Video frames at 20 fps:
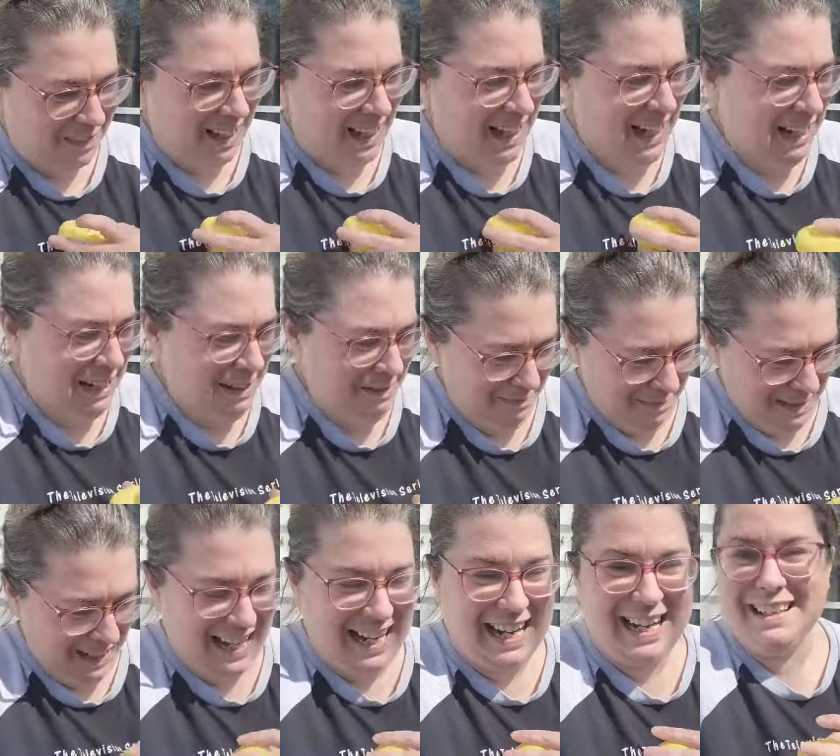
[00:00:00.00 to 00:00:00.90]
um,
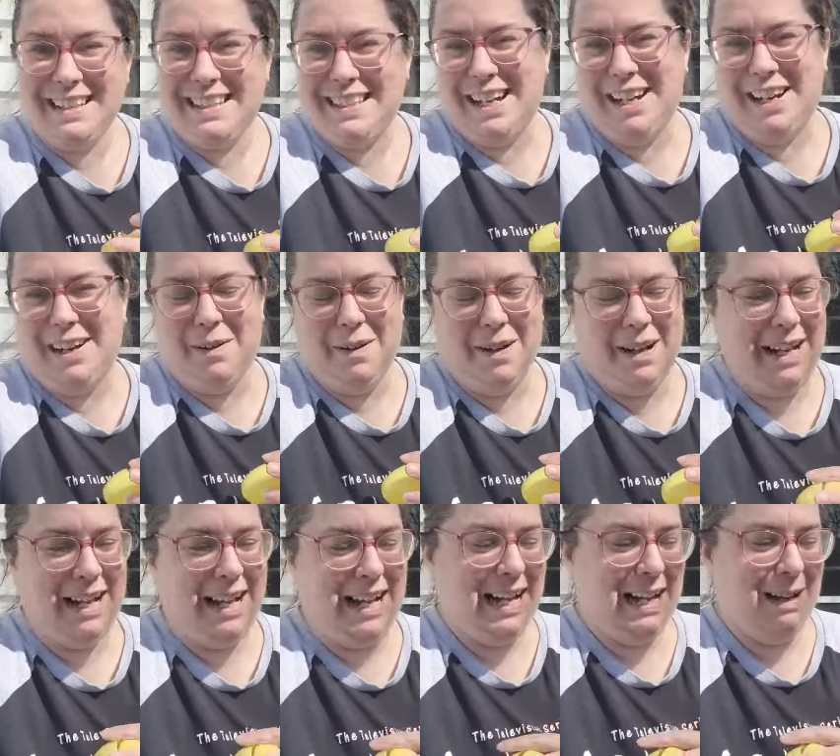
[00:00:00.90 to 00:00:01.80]
yeah, so
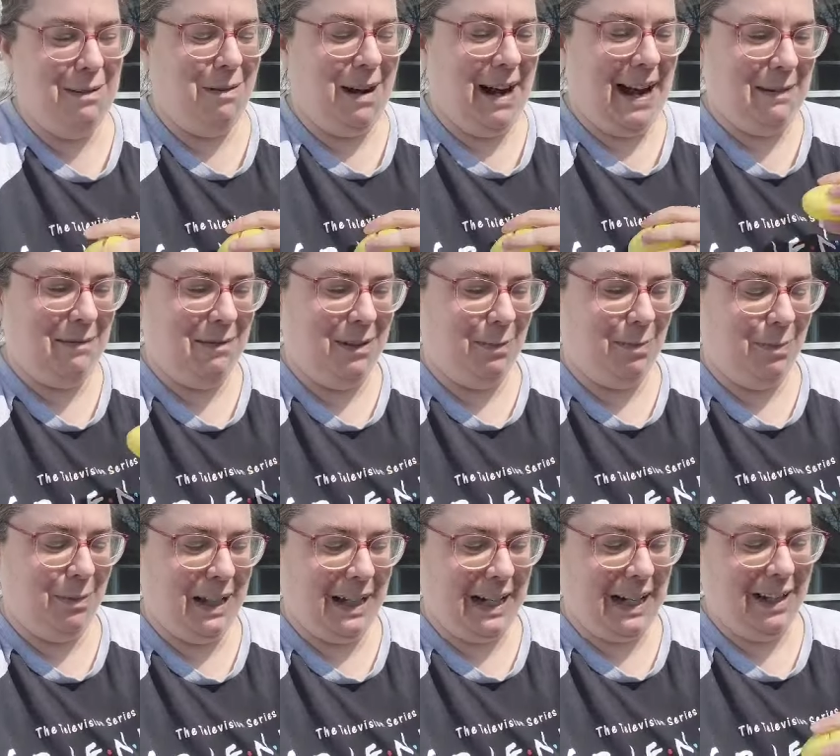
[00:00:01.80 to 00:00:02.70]
um, I will,
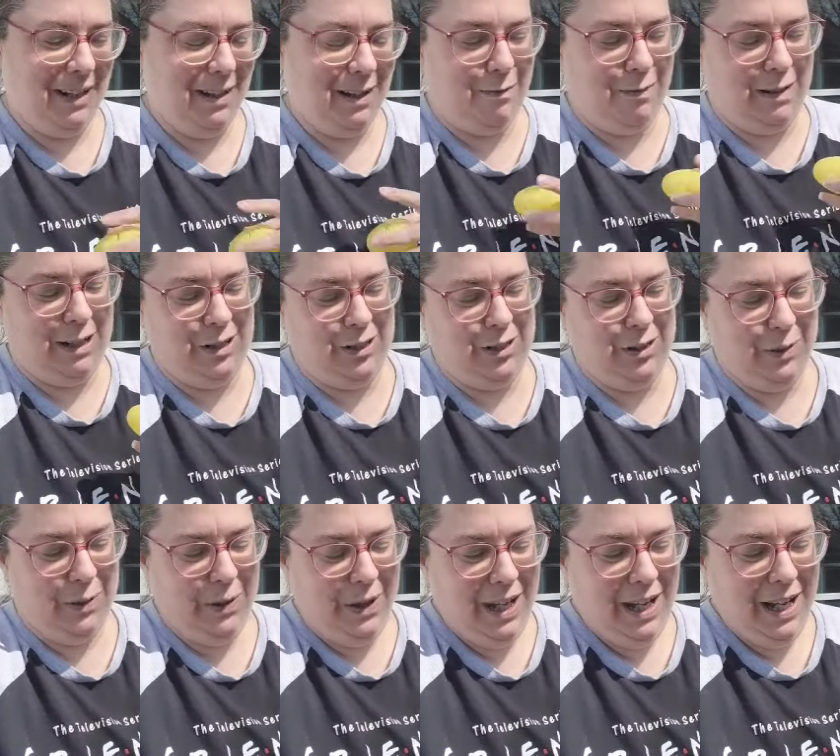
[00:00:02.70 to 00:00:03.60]
like, if we
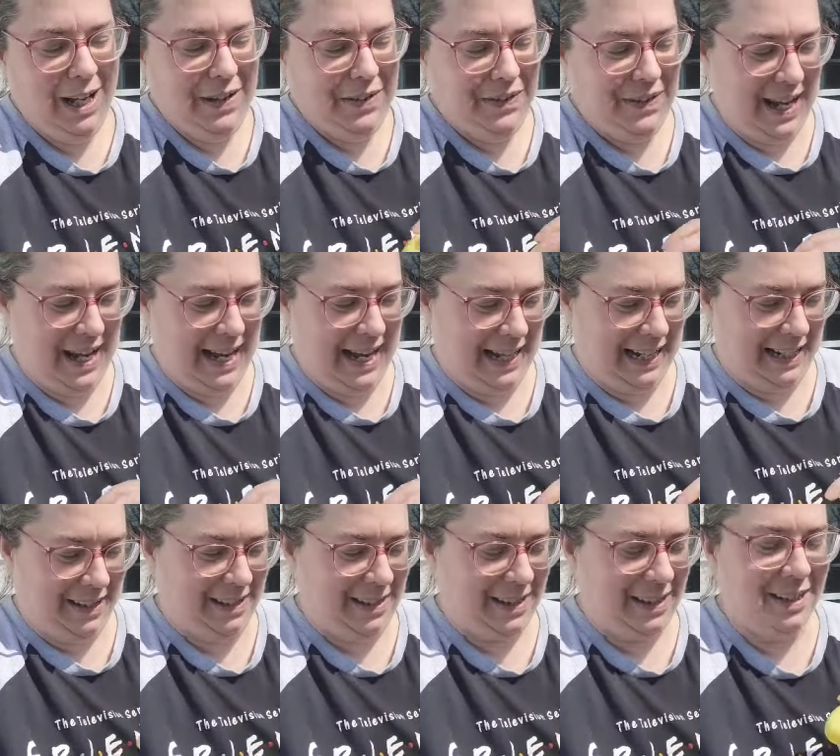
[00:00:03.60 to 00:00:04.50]
do the
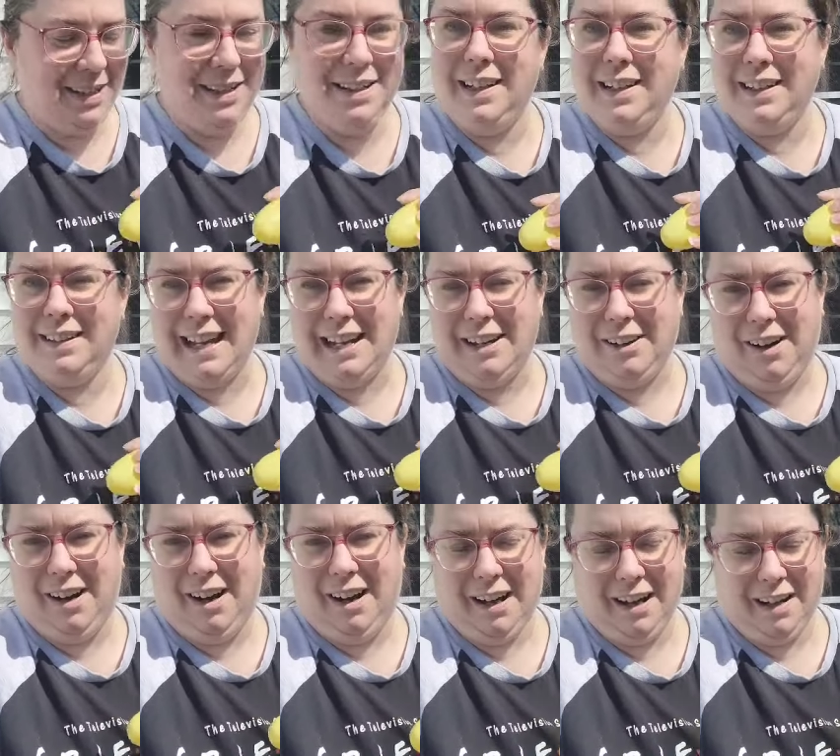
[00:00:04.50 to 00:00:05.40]
eggs later
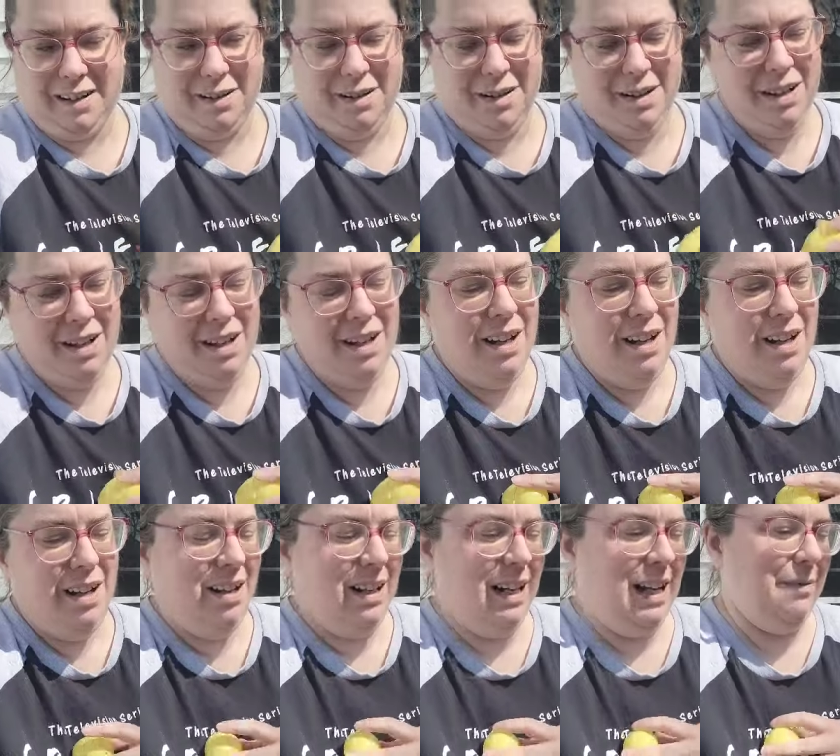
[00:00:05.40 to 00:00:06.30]
on,
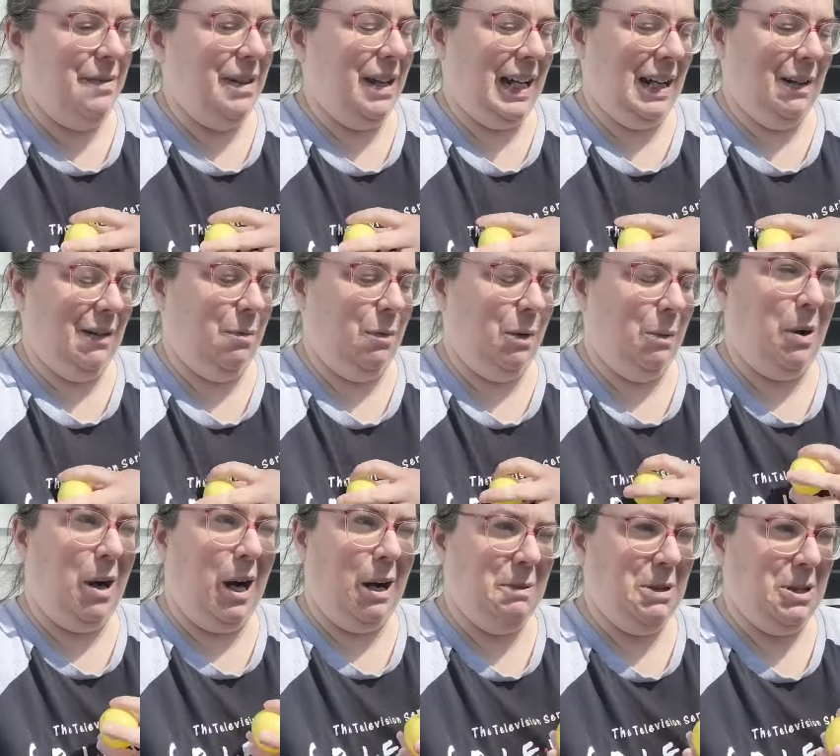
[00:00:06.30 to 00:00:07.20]
I think I will
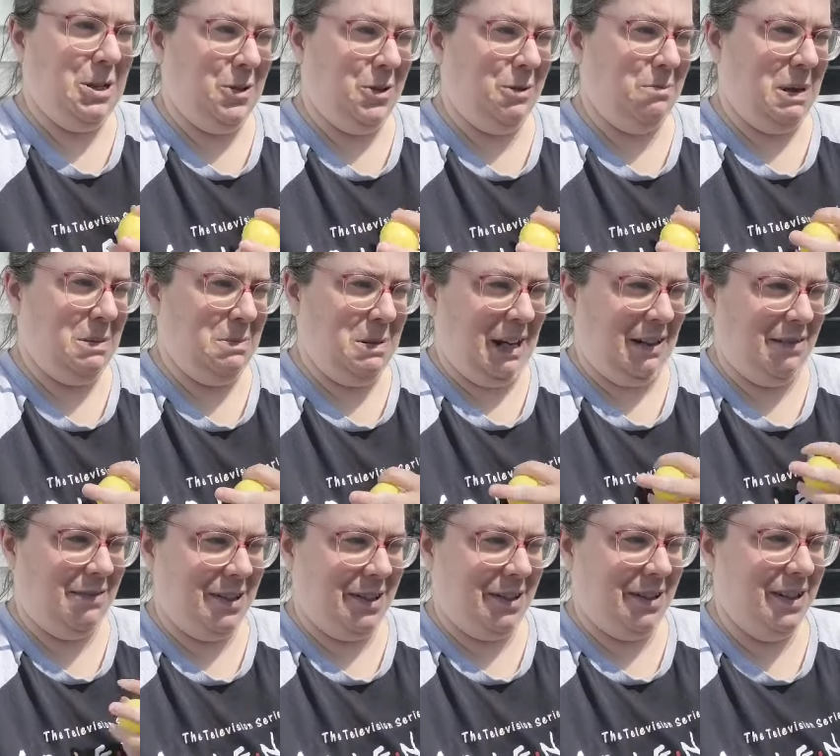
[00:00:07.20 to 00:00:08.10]
probably do them maybe
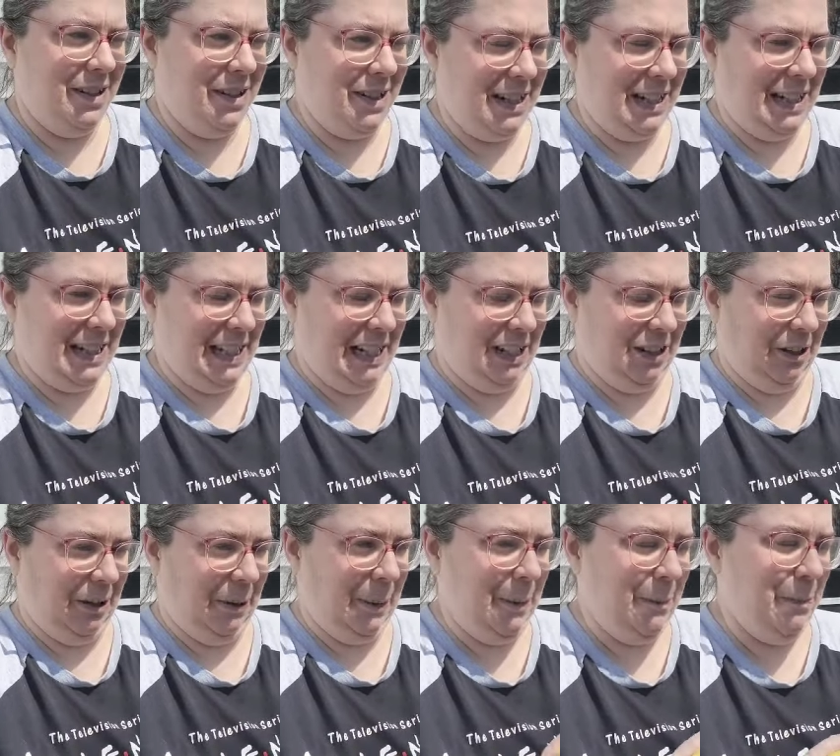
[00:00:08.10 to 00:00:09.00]
after
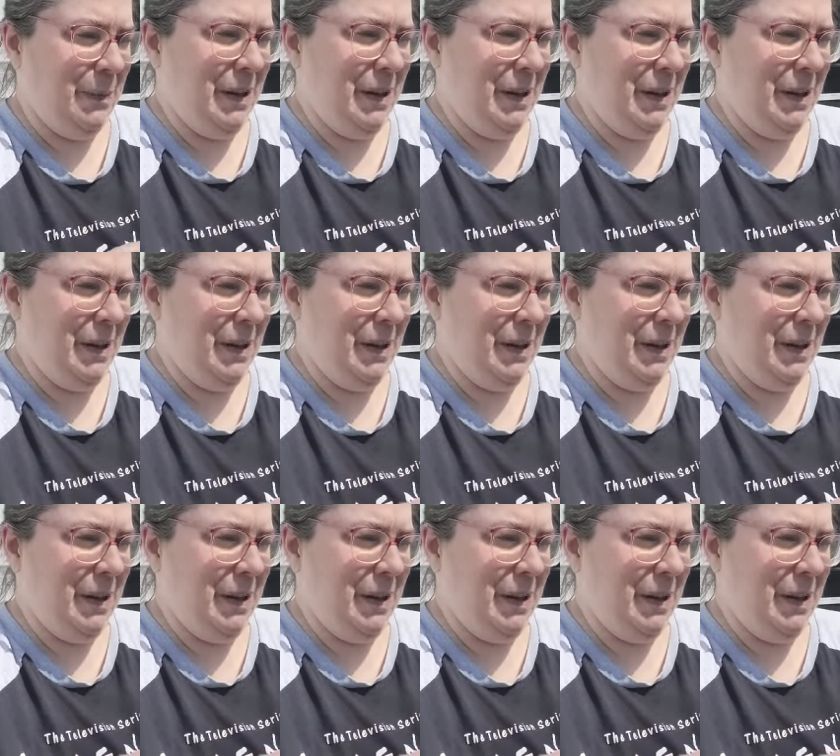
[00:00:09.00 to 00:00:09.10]
dinner